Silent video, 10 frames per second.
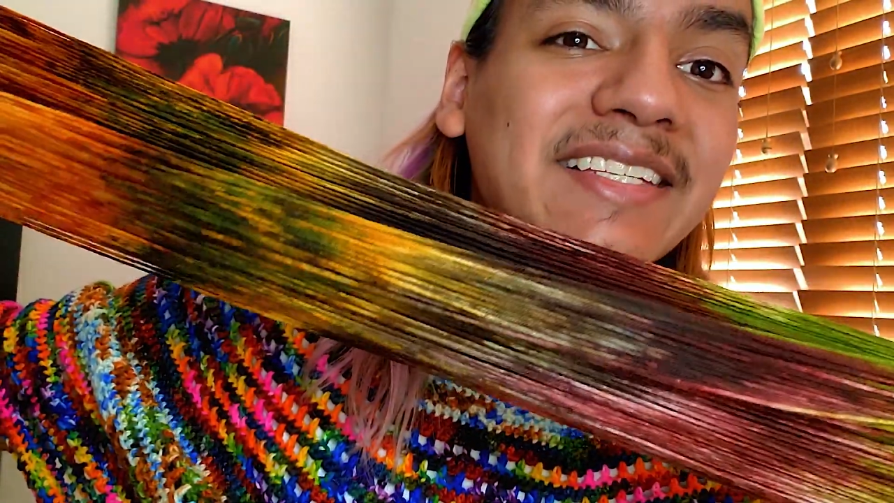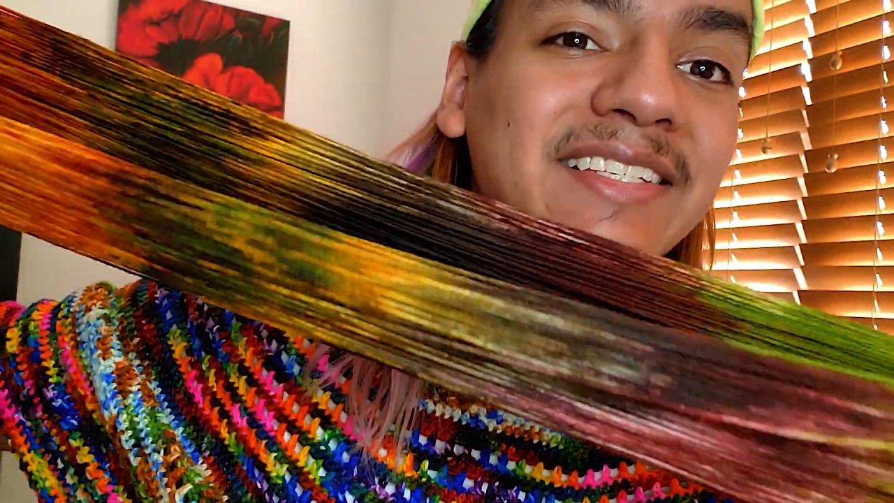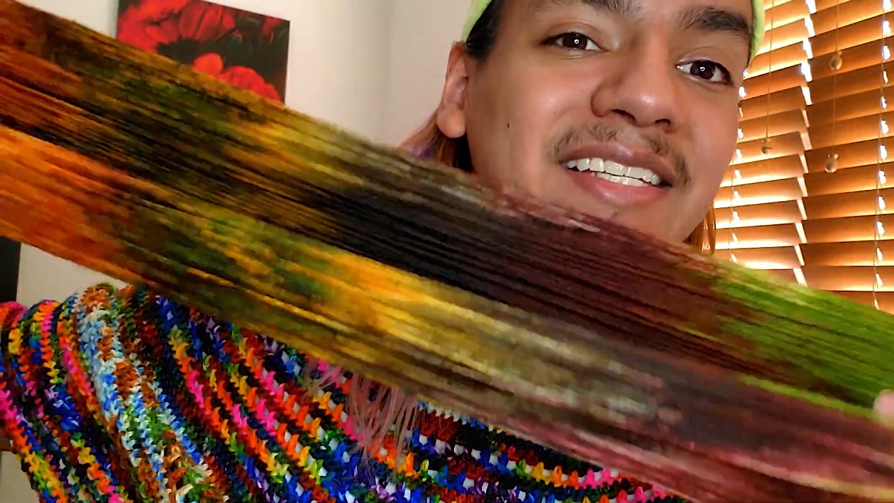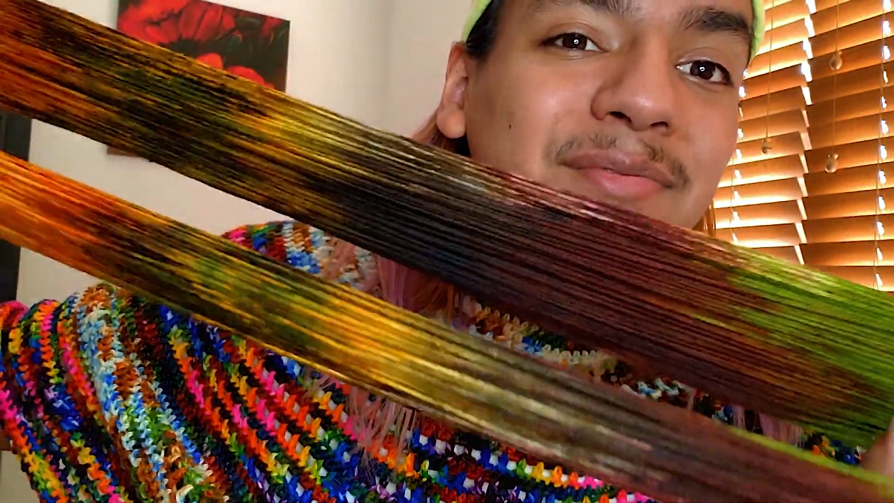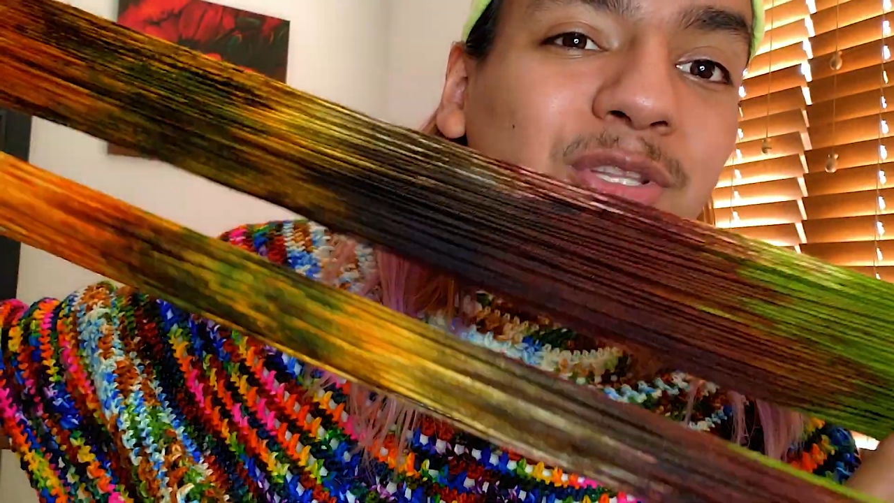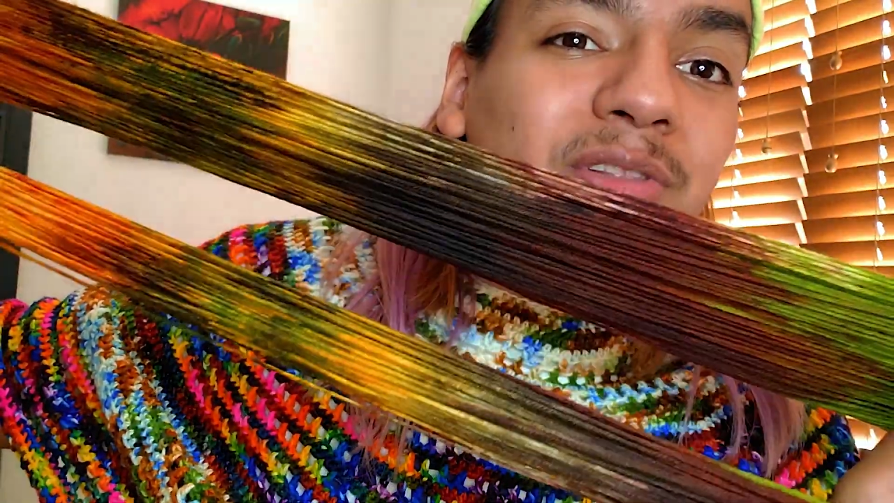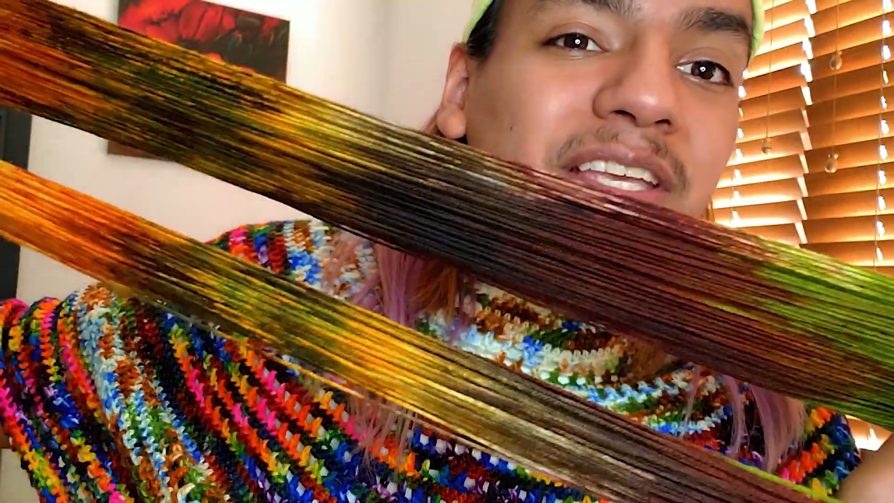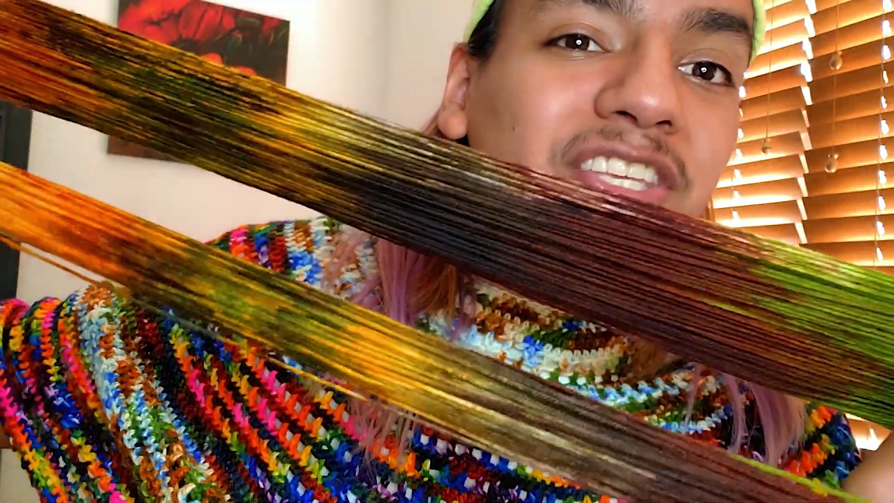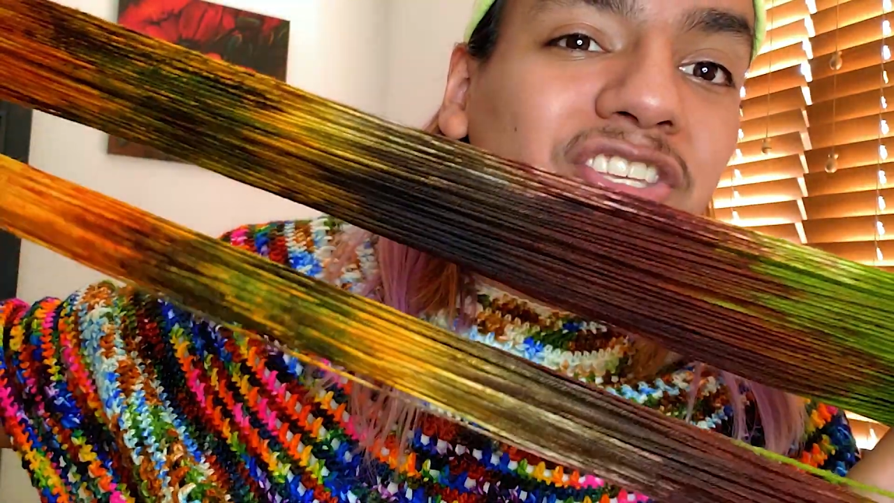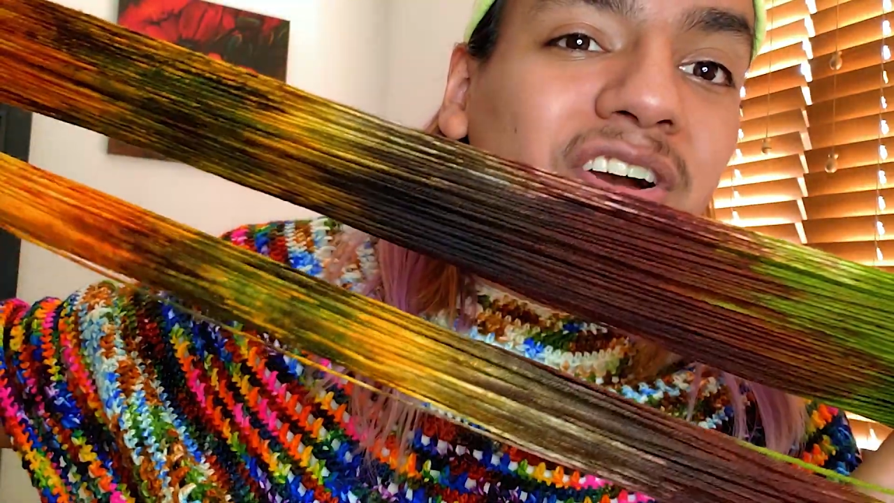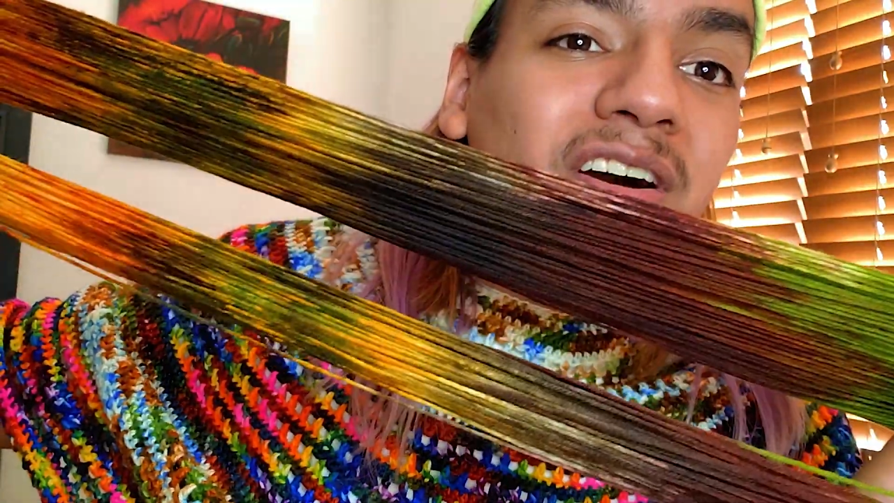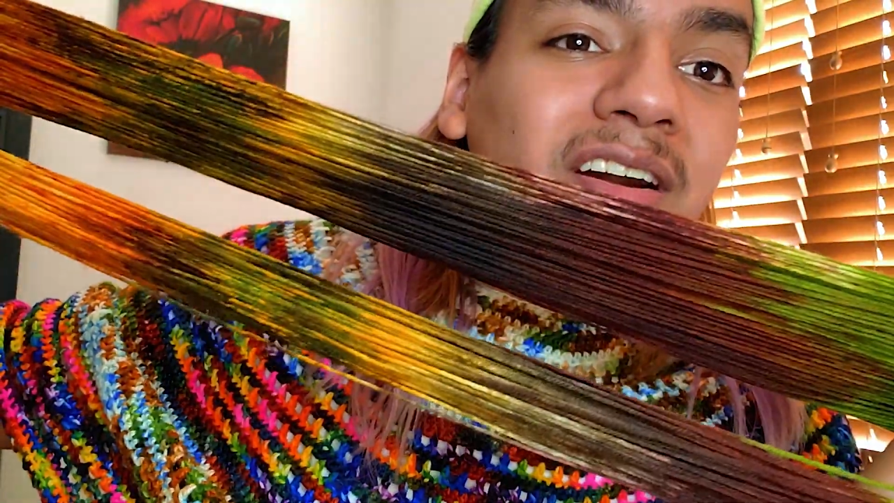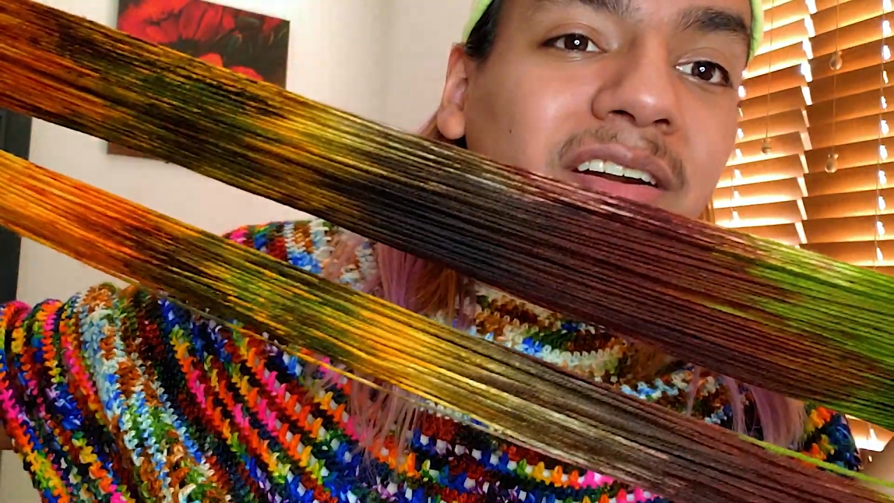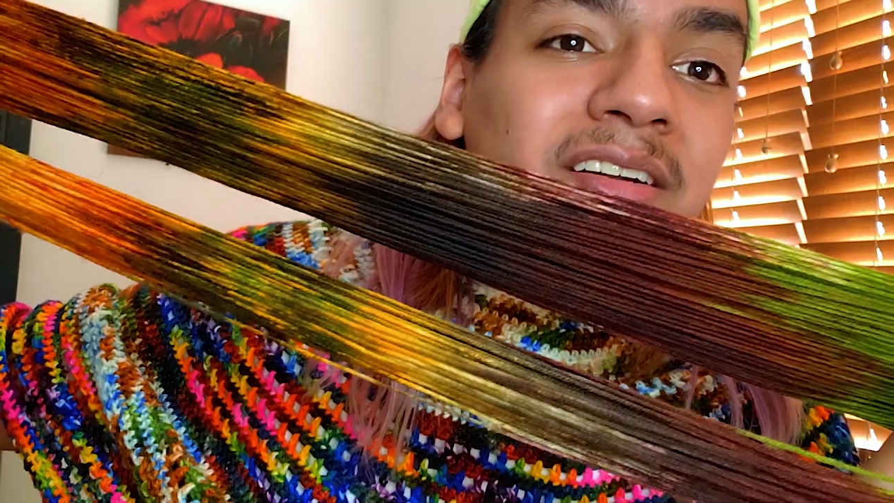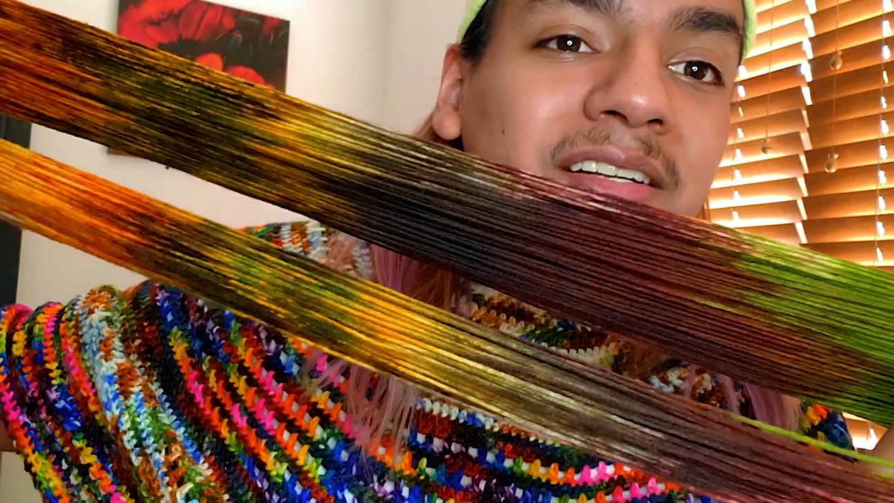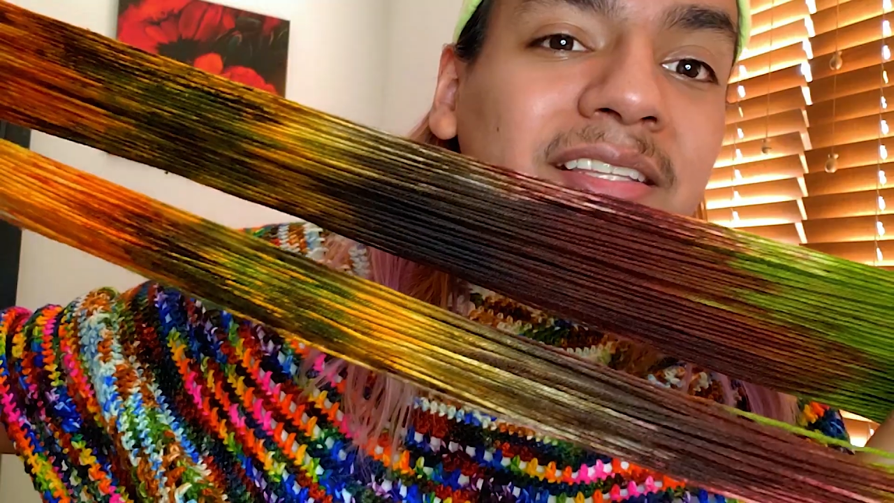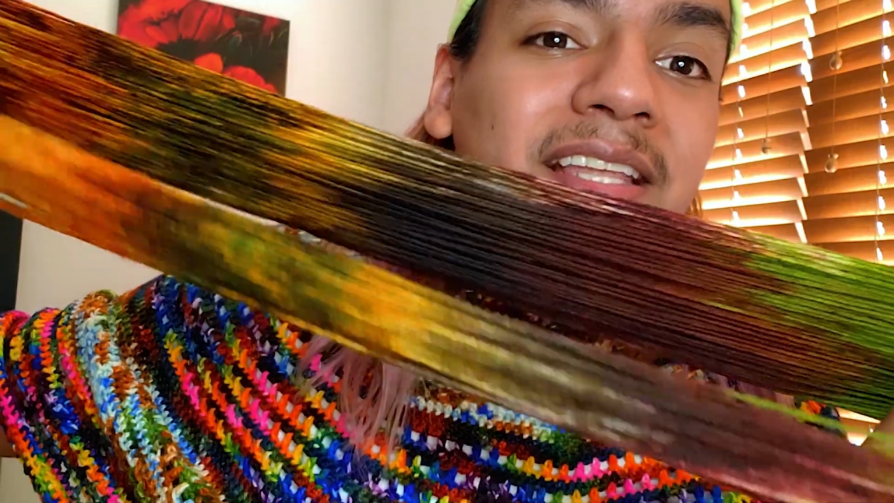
It doesn't even look like yarn.